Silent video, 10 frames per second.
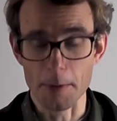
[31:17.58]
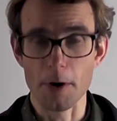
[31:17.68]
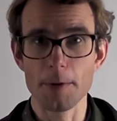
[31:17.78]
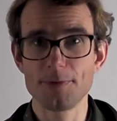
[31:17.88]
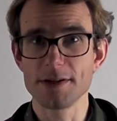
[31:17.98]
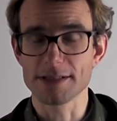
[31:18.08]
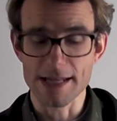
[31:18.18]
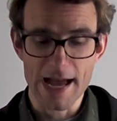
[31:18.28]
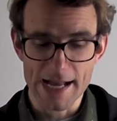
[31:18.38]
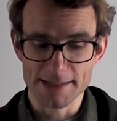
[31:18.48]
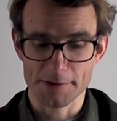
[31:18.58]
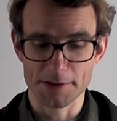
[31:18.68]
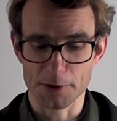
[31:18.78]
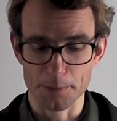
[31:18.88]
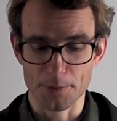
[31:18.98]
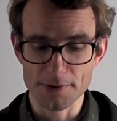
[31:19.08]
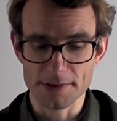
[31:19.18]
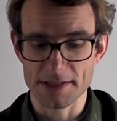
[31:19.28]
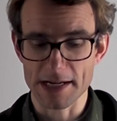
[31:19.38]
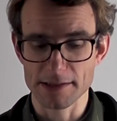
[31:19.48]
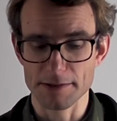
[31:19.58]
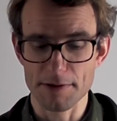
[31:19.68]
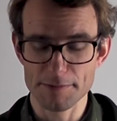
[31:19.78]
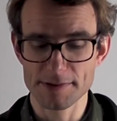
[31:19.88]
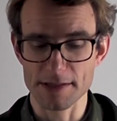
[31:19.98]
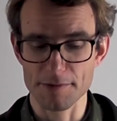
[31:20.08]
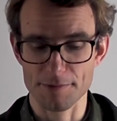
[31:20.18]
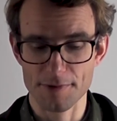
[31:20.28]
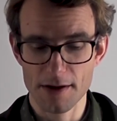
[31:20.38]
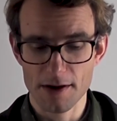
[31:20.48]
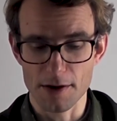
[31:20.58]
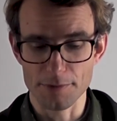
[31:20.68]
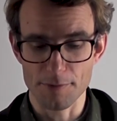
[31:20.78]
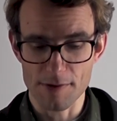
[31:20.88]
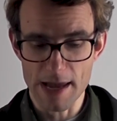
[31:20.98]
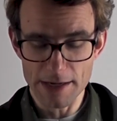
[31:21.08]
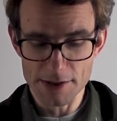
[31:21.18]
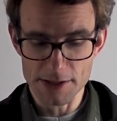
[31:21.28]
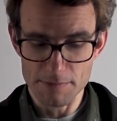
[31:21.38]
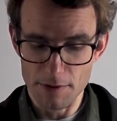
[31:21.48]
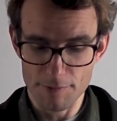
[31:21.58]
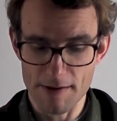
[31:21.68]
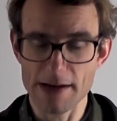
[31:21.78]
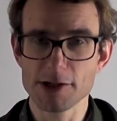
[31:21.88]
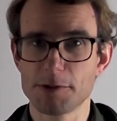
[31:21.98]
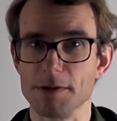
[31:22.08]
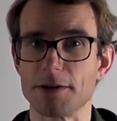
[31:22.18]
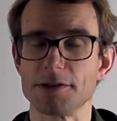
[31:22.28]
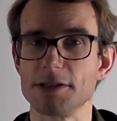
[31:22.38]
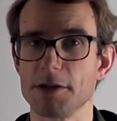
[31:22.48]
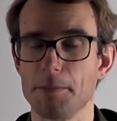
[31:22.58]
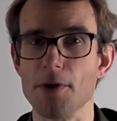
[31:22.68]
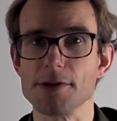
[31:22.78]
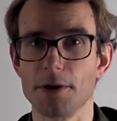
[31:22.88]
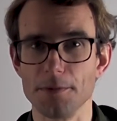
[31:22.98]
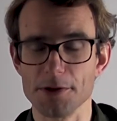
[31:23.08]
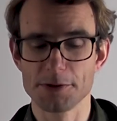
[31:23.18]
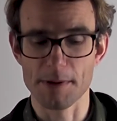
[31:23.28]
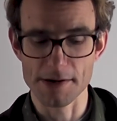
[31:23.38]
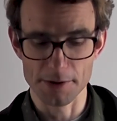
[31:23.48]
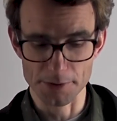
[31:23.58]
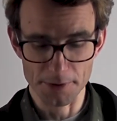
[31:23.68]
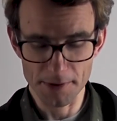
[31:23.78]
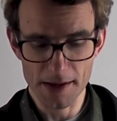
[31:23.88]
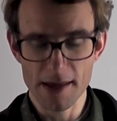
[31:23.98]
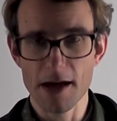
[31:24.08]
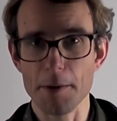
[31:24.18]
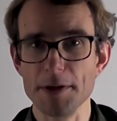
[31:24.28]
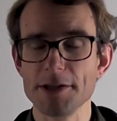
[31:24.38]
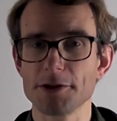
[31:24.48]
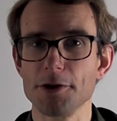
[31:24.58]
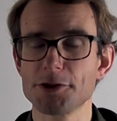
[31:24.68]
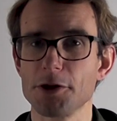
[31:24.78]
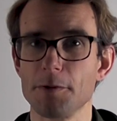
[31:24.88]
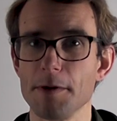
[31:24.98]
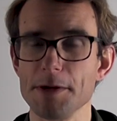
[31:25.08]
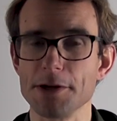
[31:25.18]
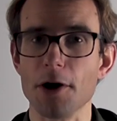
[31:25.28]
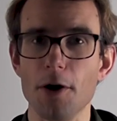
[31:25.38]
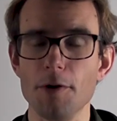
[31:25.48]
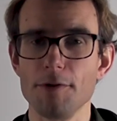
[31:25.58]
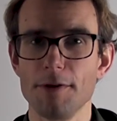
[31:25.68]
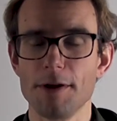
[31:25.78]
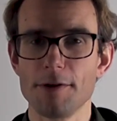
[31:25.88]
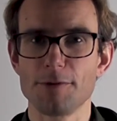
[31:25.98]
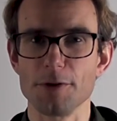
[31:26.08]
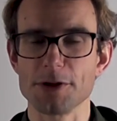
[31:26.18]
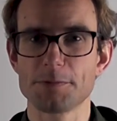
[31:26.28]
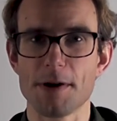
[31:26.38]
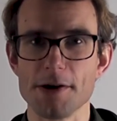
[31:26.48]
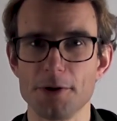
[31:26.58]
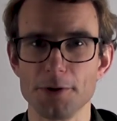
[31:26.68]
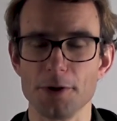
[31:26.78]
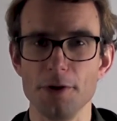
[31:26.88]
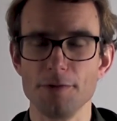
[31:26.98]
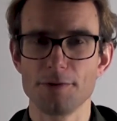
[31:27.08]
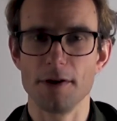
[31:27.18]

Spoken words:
Obviously, at the critical point, the second derivative of the free energy will vanish because it's a point on the spinodal. But it's also where we go for the spinodal,